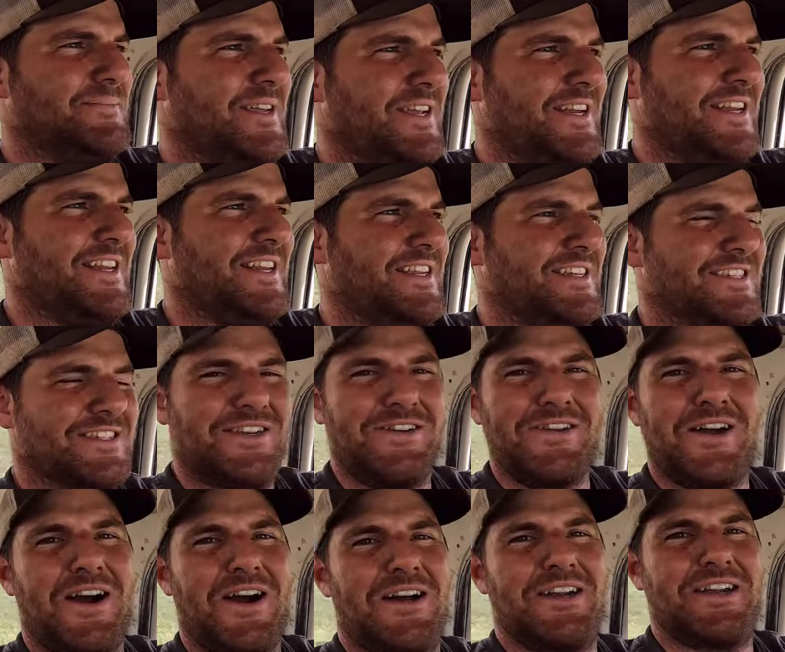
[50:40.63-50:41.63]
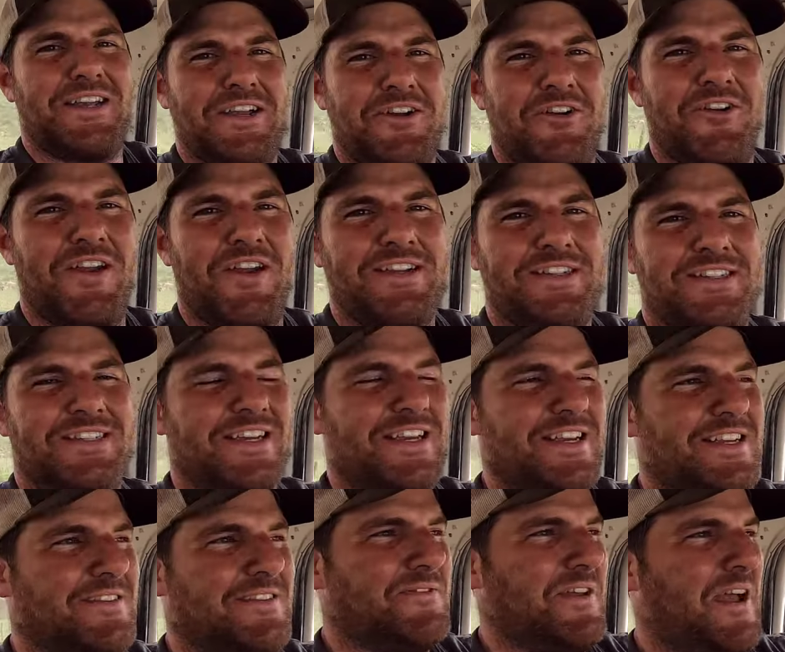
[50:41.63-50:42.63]
And it is not a great
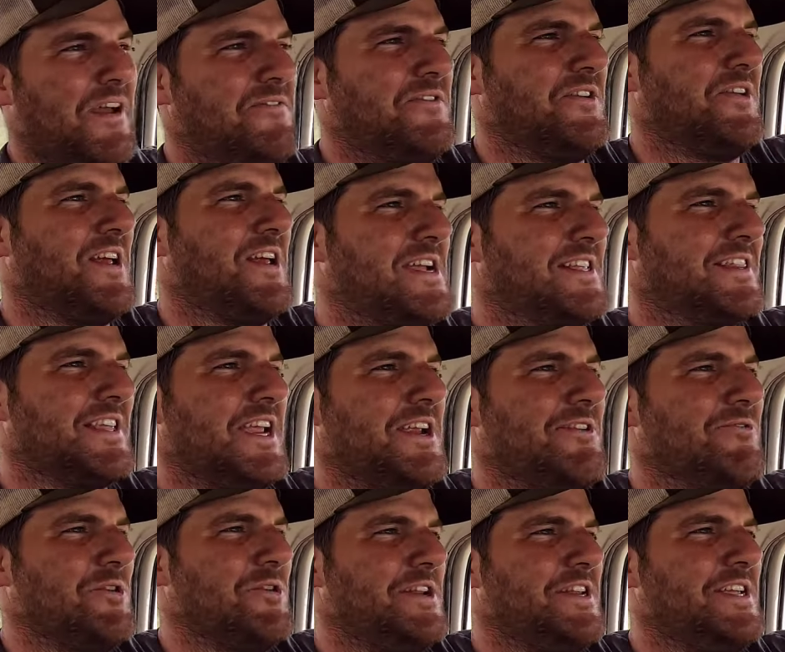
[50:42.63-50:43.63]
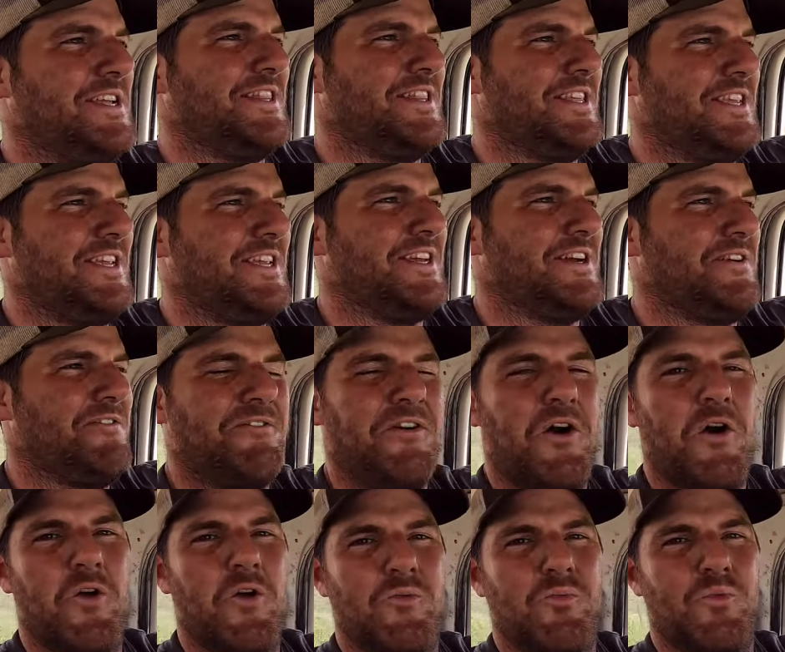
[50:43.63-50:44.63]
seat. I feel like they redid the
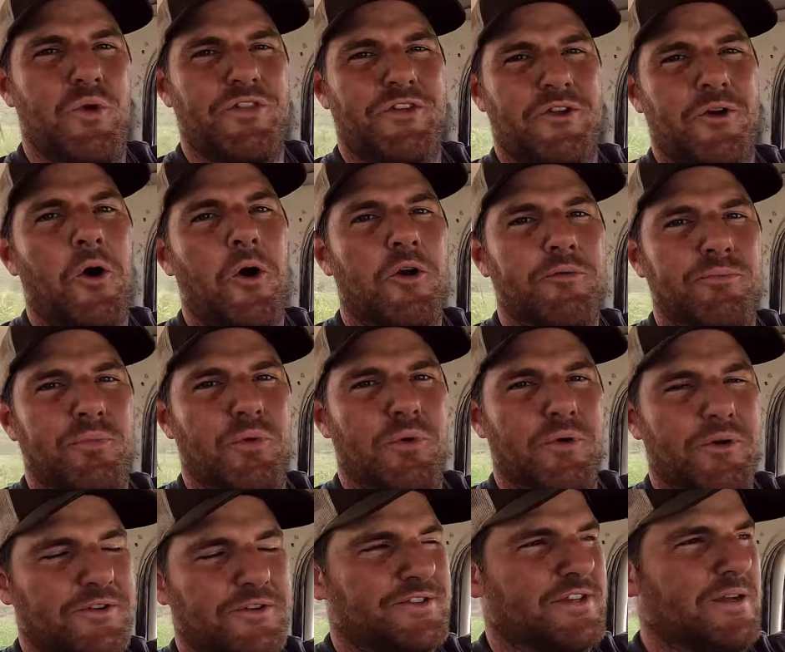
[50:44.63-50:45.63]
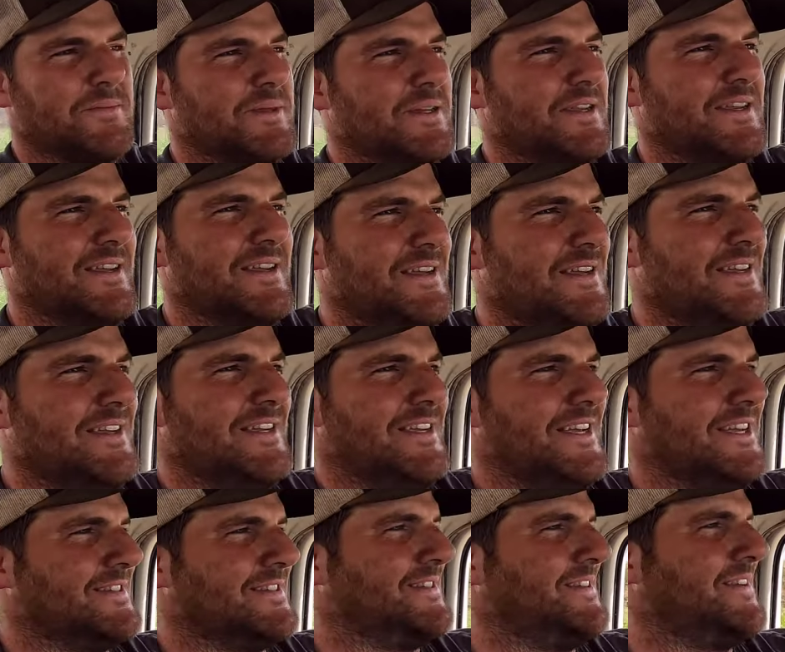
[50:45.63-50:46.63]
foam with cardboard or something.
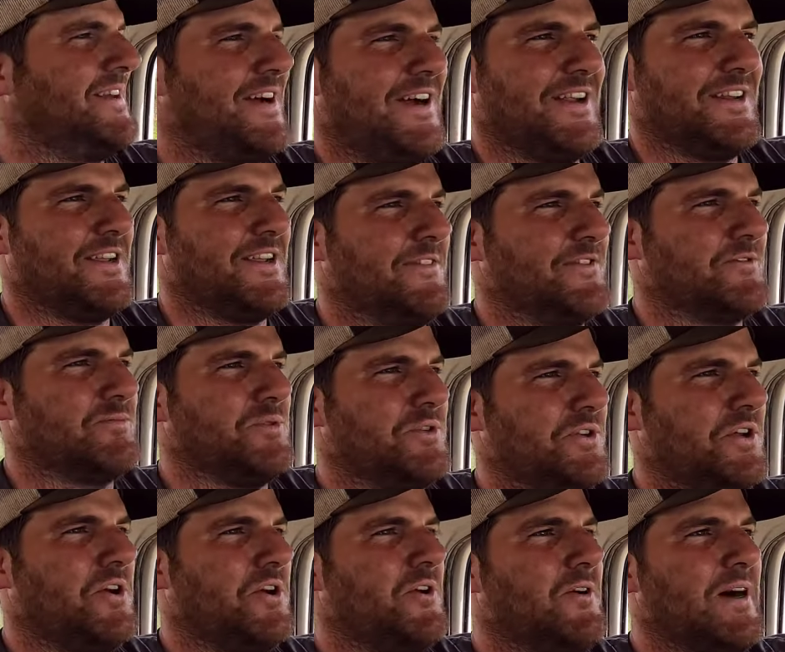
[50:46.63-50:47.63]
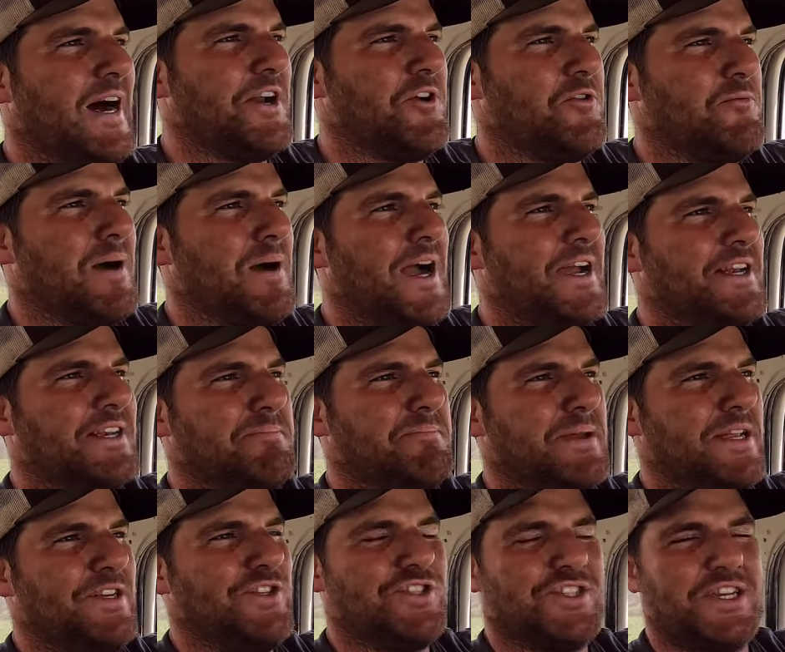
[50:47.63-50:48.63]
It's not comfortable at all. I don't mind a
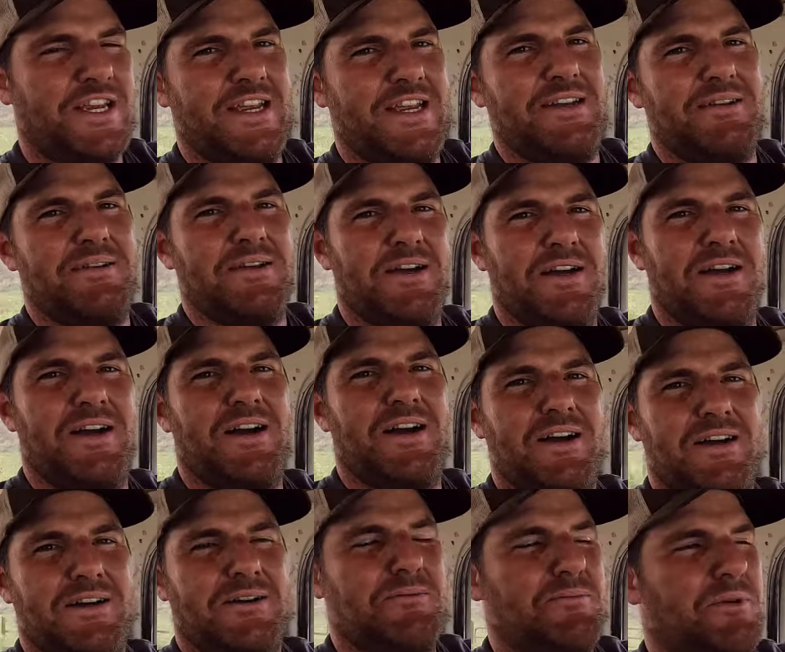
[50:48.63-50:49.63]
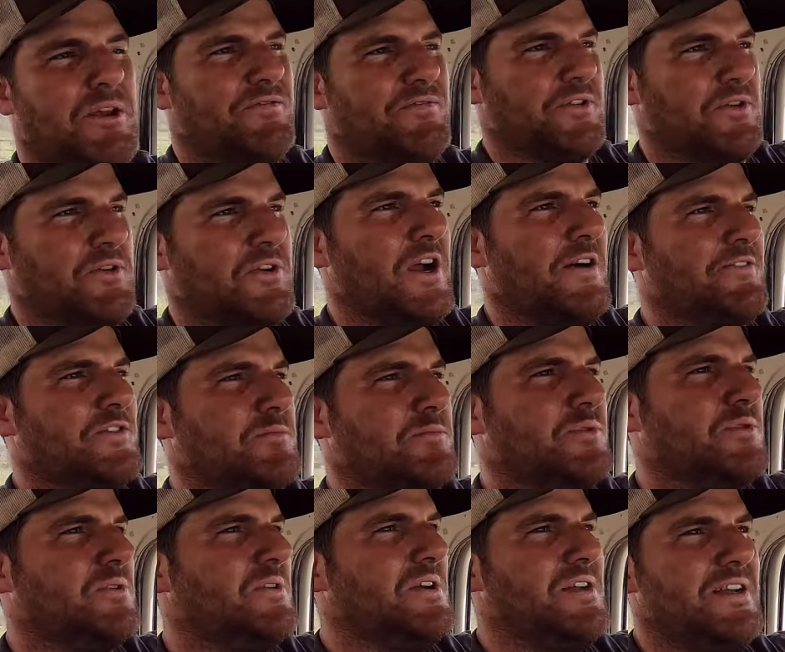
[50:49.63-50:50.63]
bench seat if they're
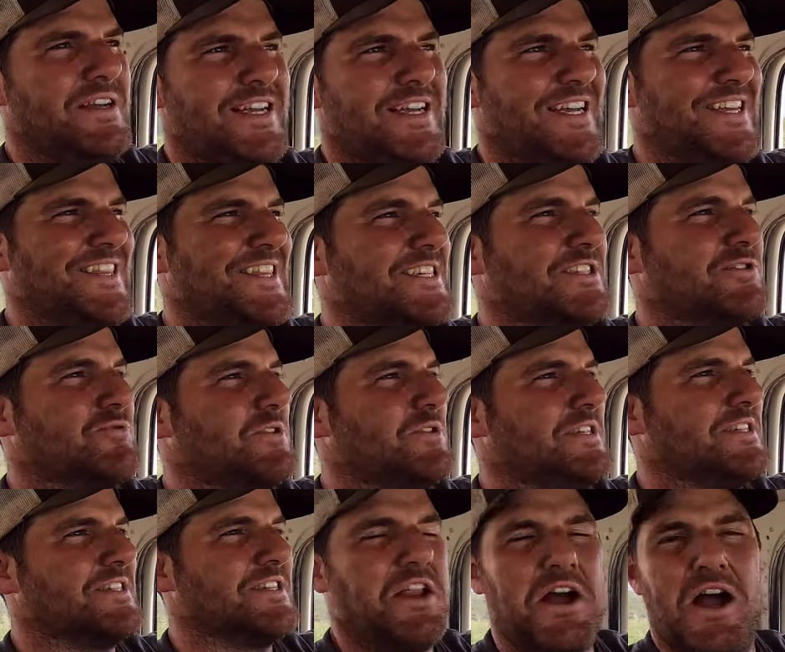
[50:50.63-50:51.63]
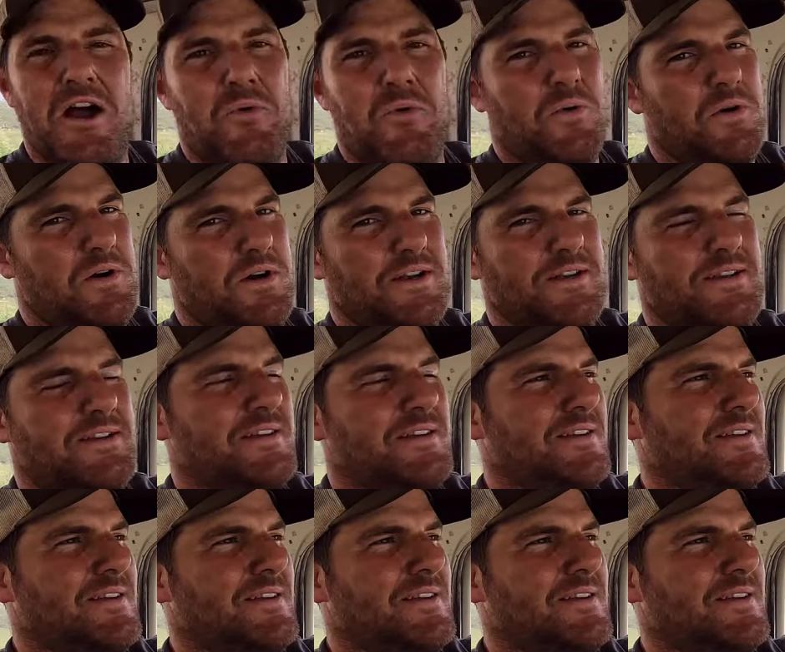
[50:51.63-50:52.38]
comfortable, and this one is not one.